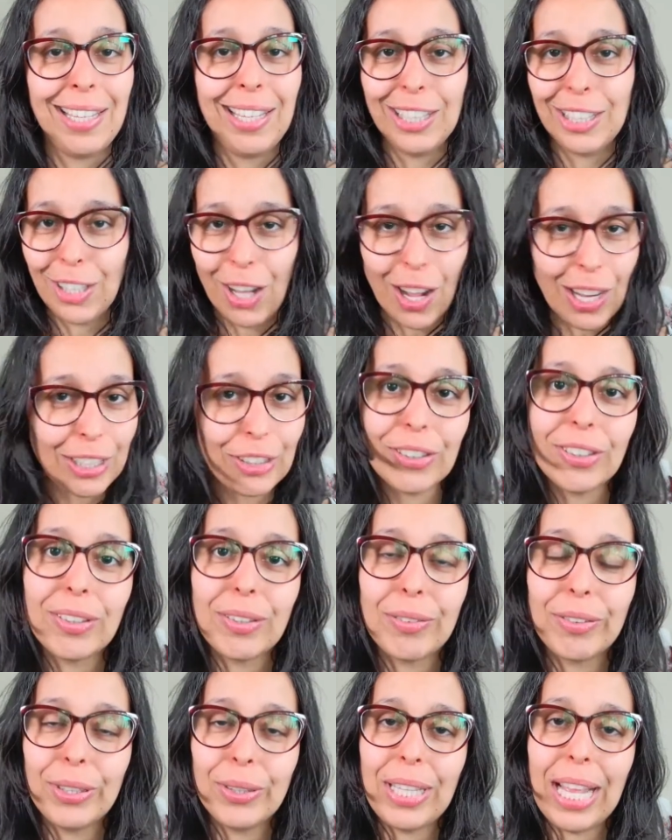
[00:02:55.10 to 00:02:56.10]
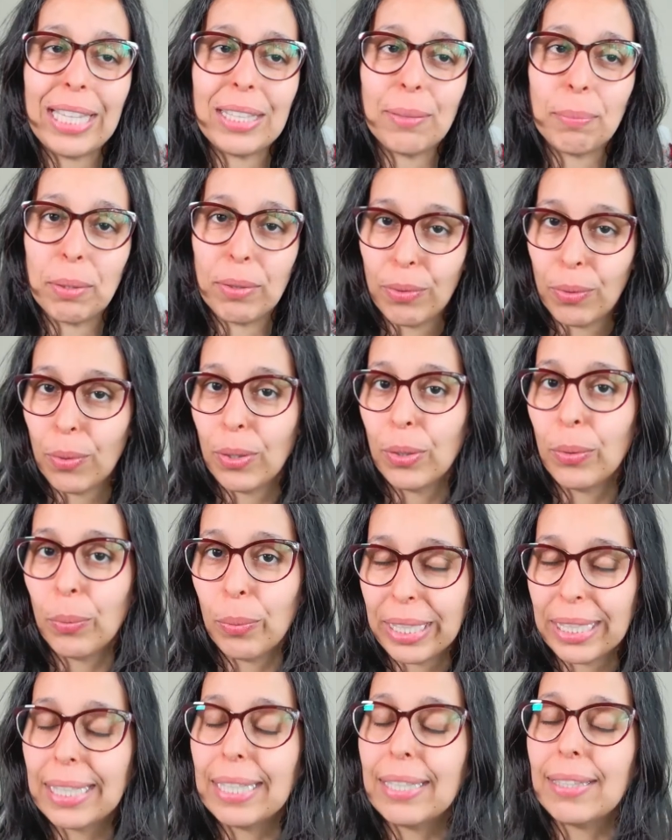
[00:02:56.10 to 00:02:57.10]
not just a few days, but four
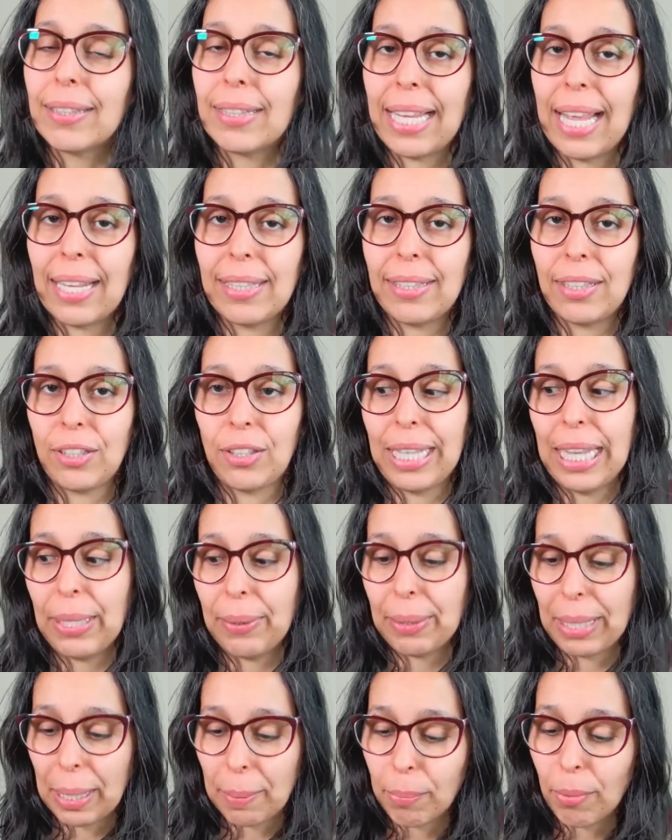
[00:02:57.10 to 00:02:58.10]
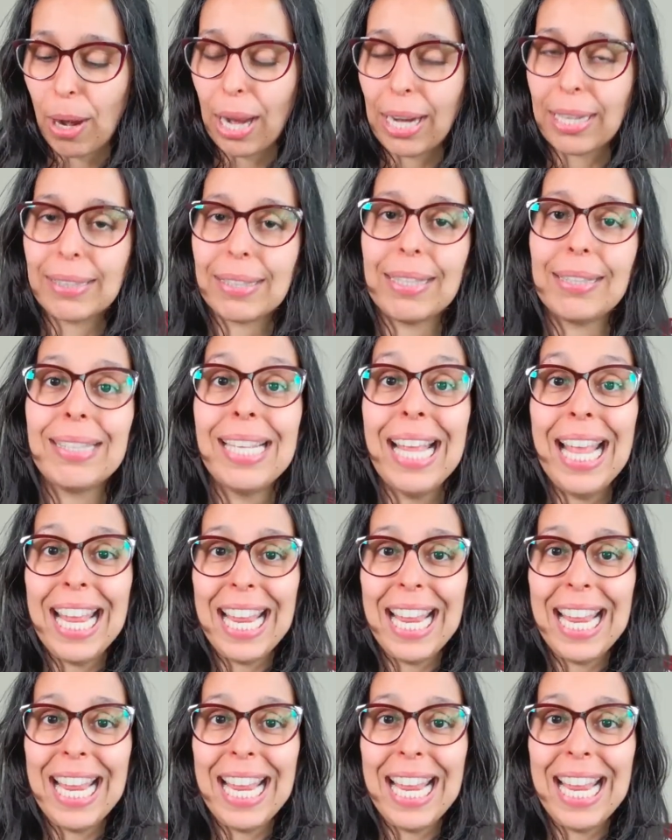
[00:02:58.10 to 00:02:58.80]
weeks together so that you can practice